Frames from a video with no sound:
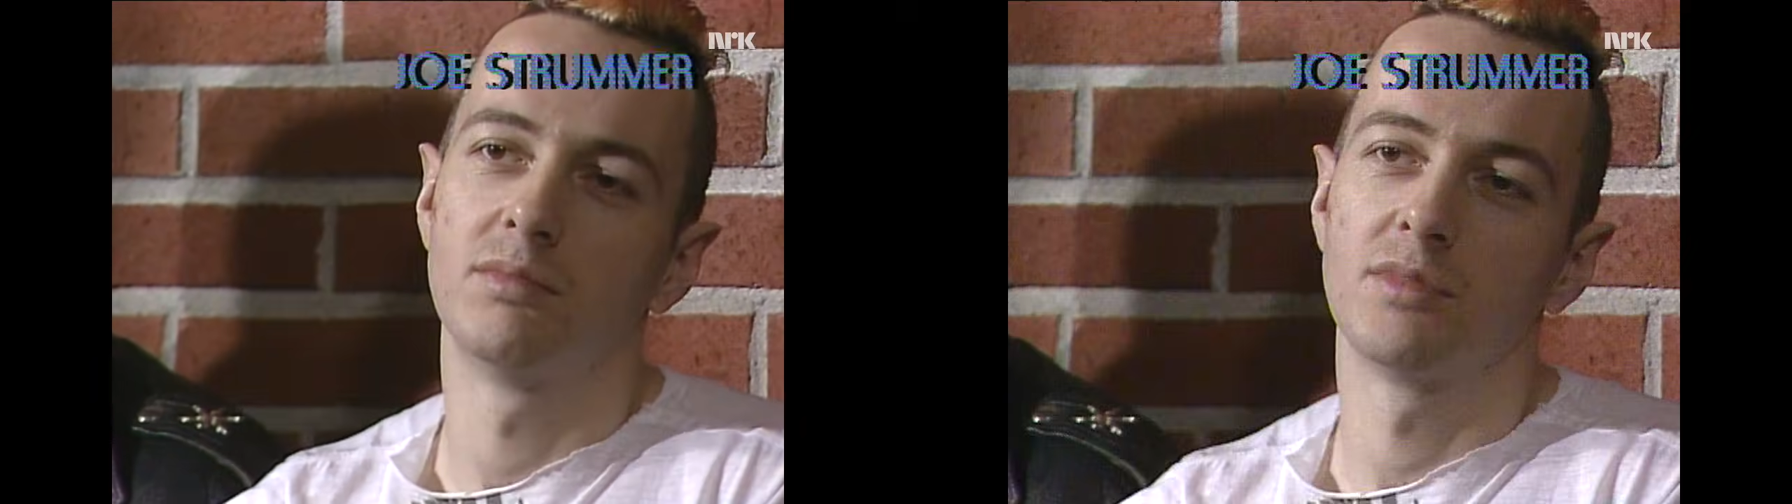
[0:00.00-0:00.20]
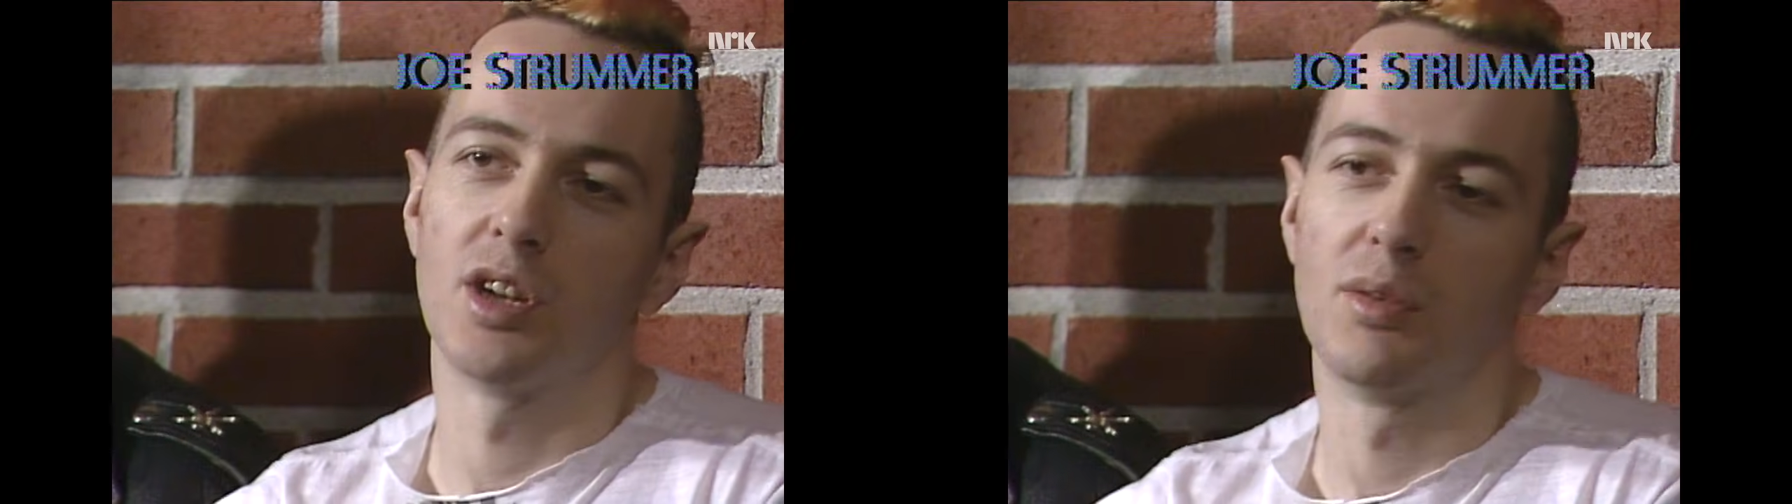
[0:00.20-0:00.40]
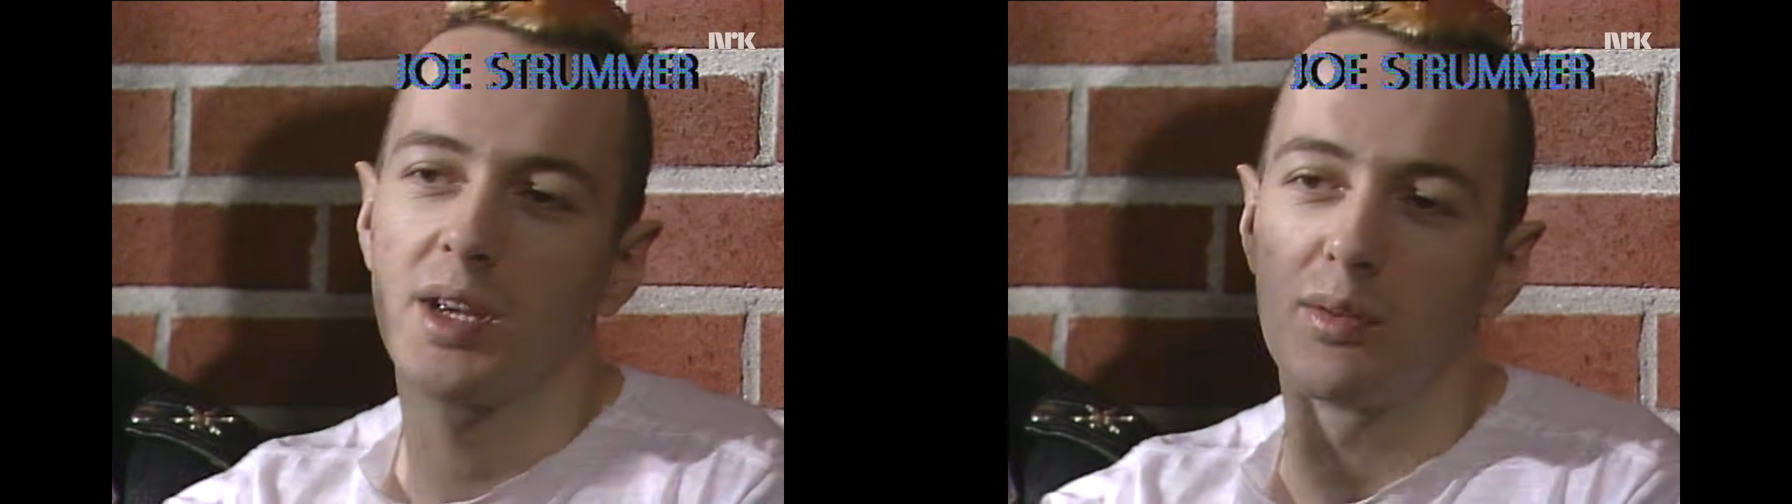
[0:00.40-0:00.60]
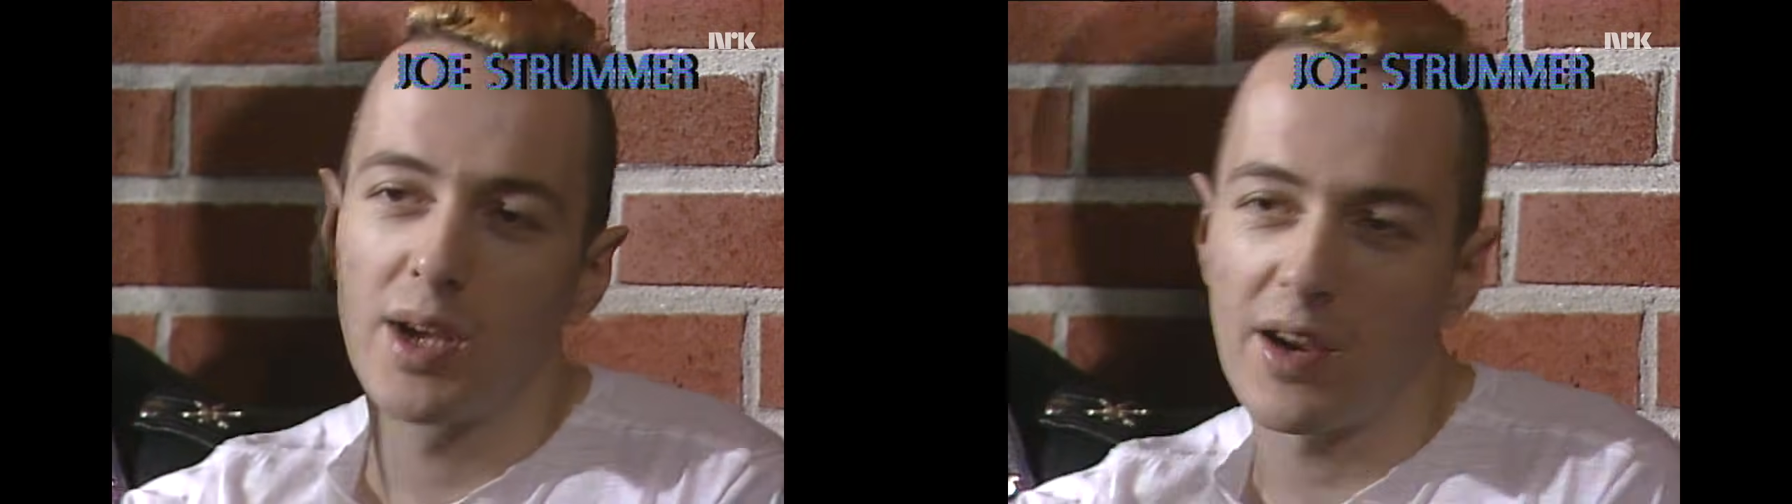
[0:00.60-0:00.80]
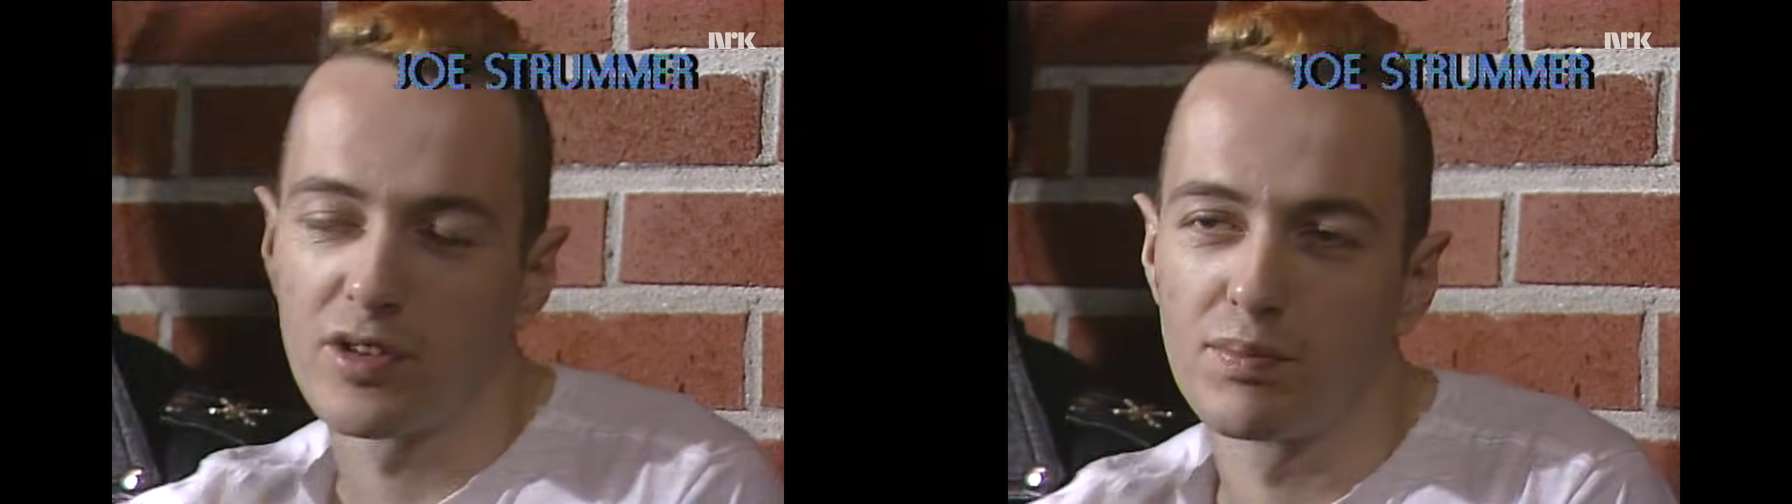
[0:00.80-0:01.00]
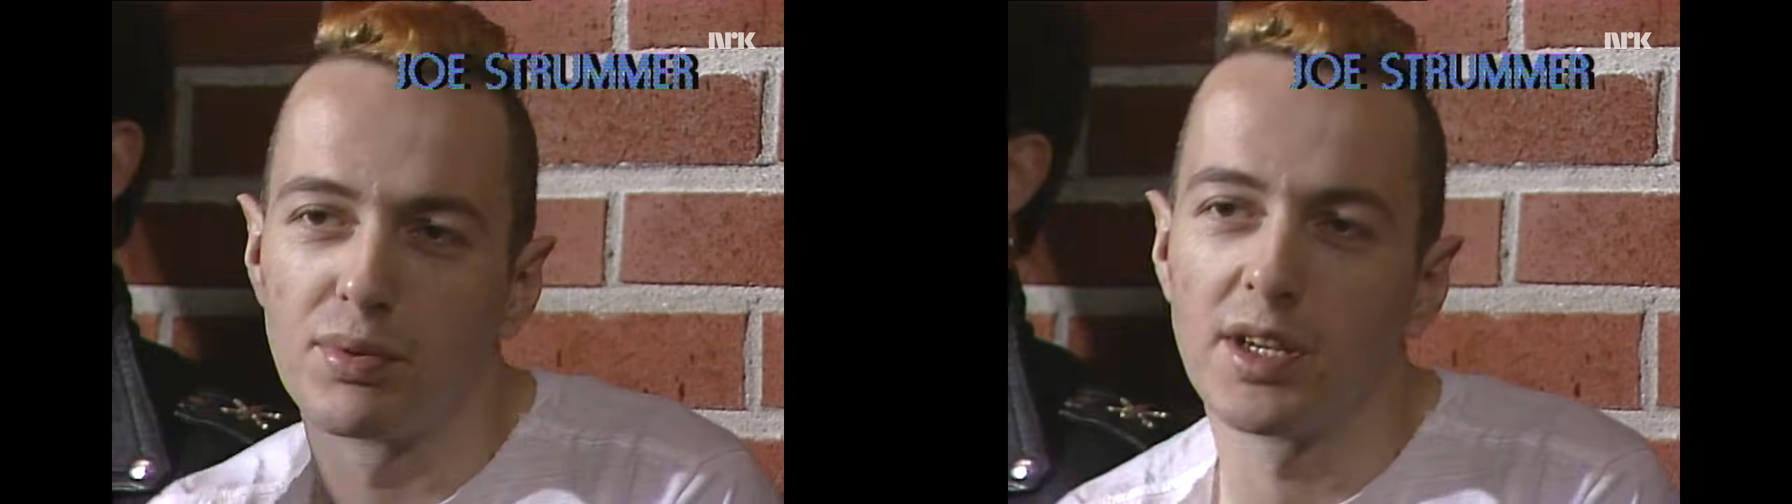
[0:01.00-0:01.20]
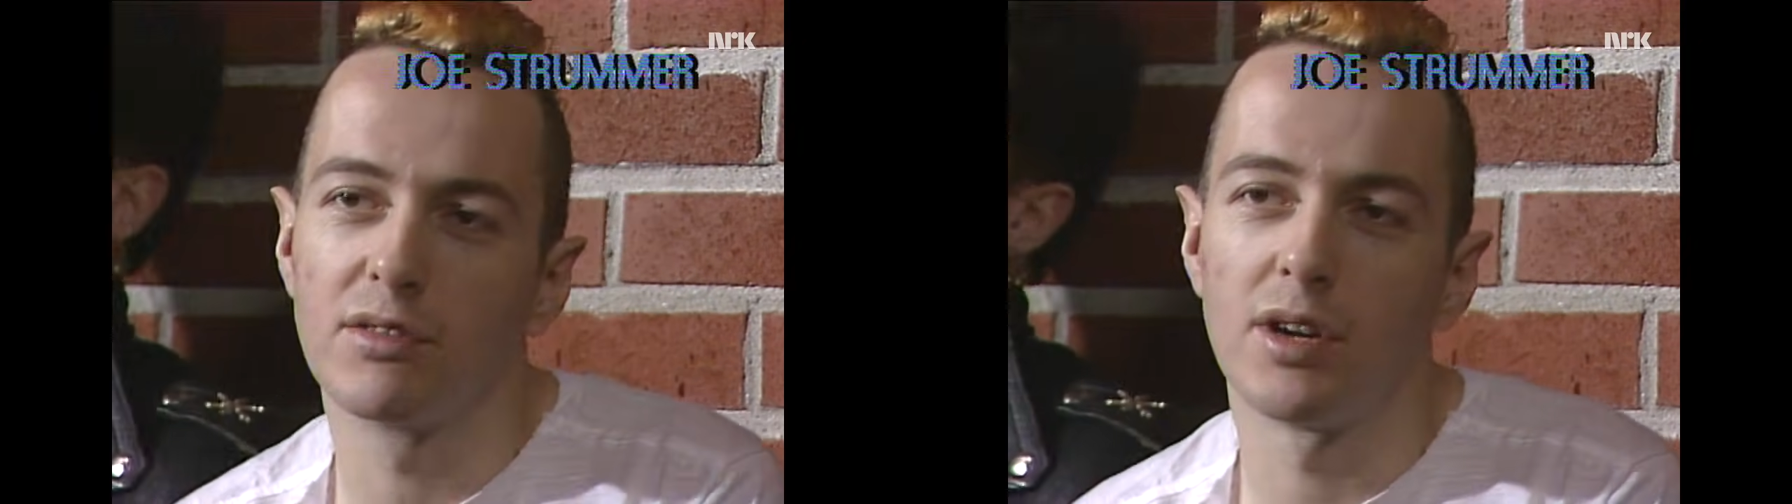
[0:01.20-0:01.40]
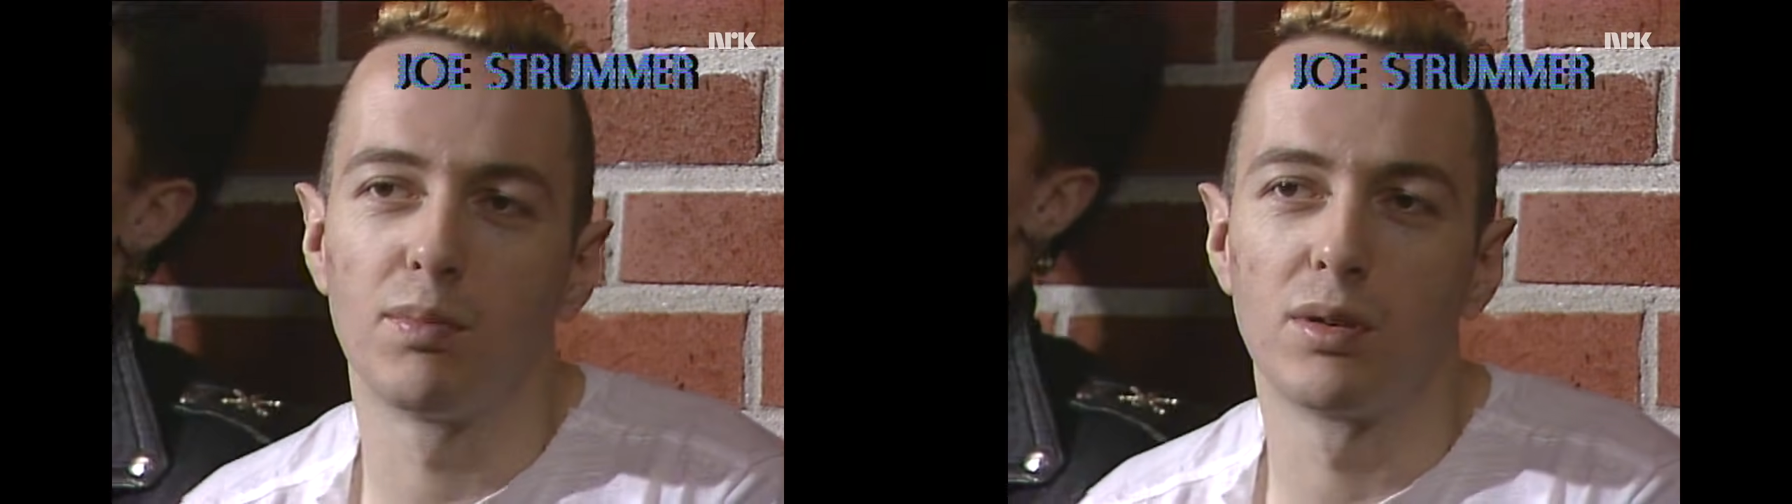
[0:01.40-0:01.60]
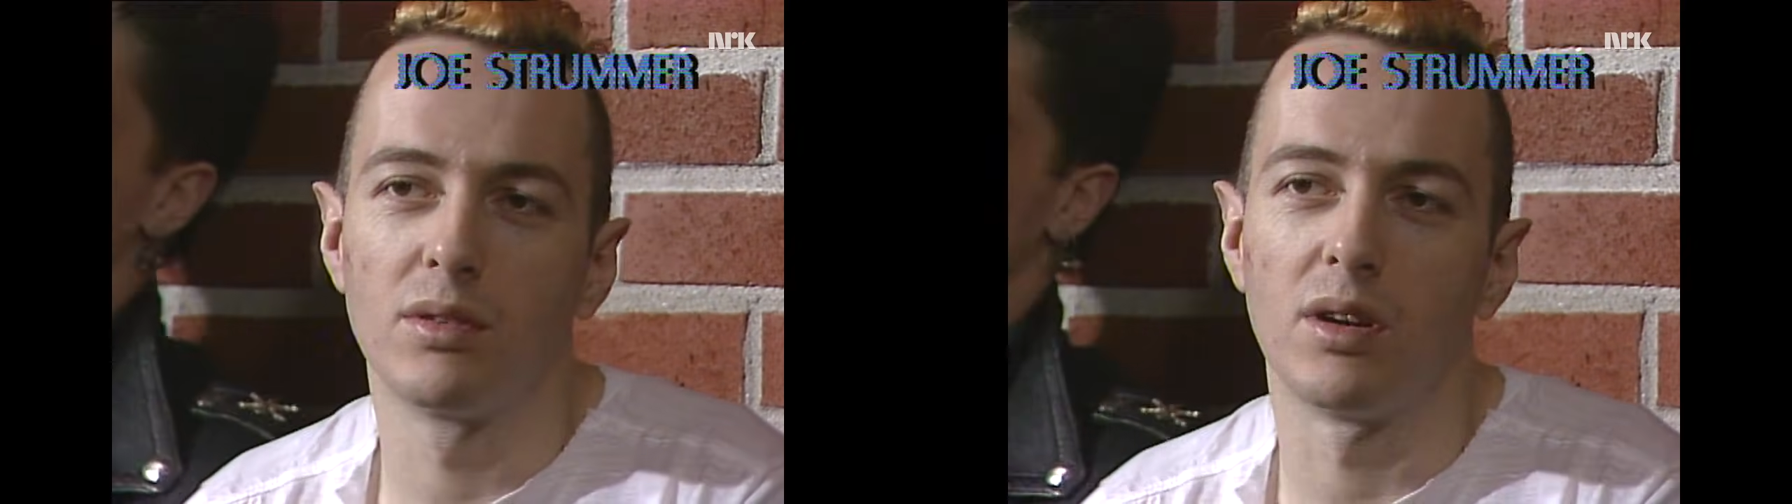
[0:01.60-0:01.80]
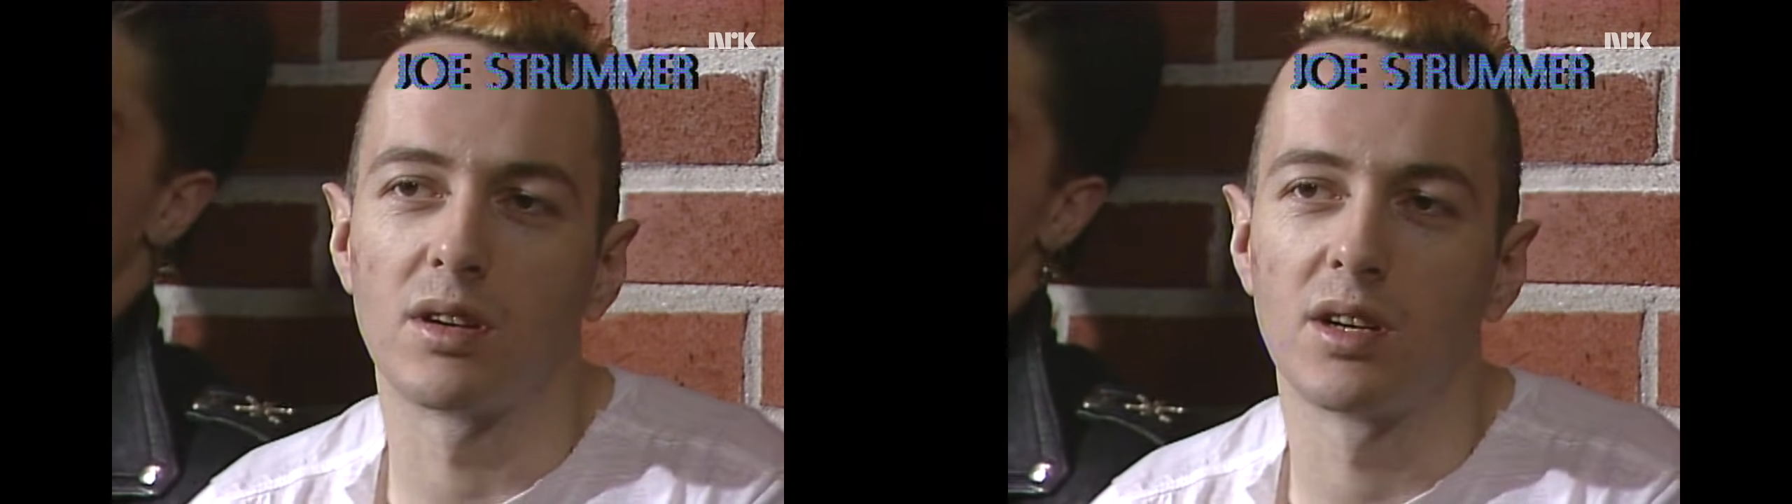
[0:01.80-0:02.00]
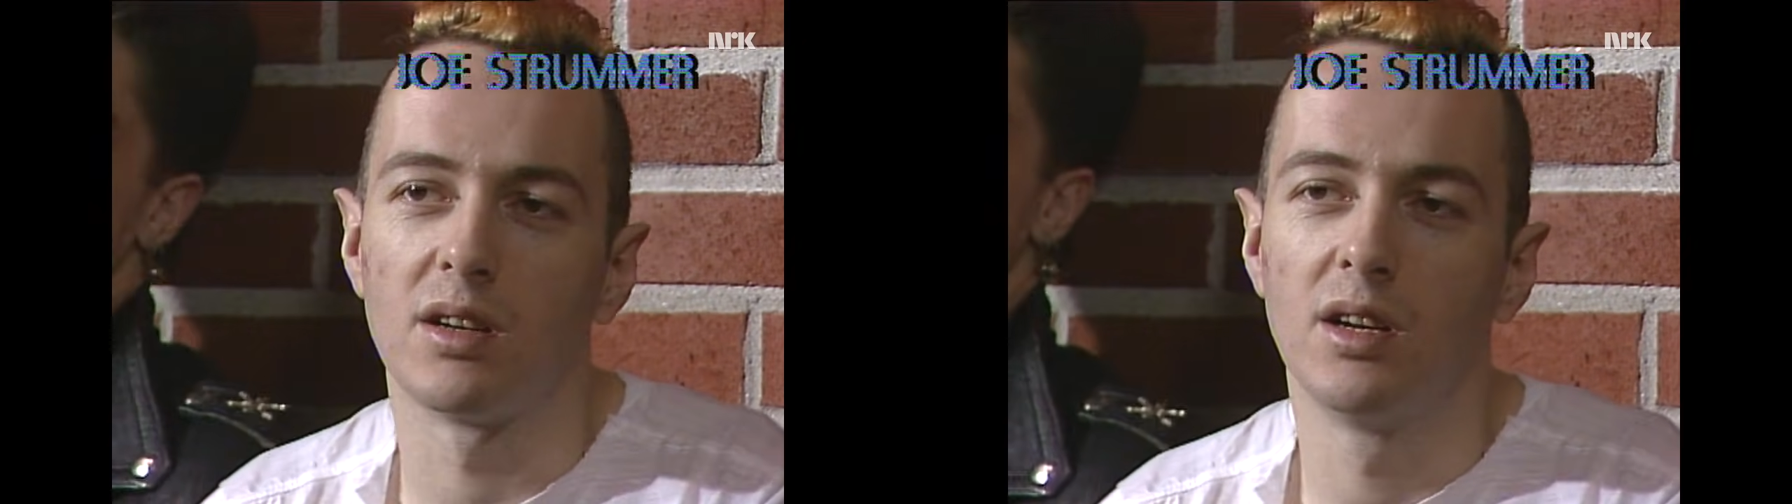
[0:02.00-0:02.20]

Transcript: You know, we have to bring rebel rock